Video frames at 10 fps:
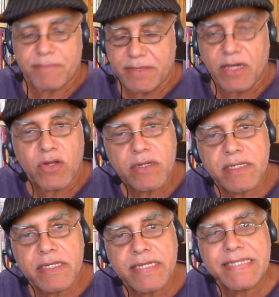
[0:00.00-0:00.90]
but they're not
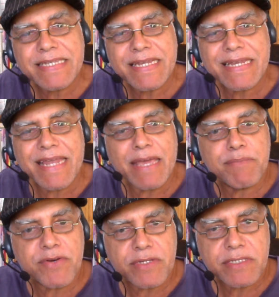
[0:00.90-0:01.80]
easily
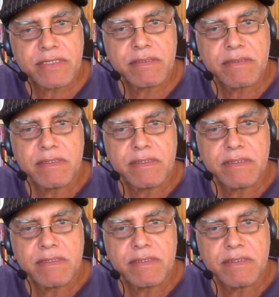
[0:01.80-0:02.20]
laborers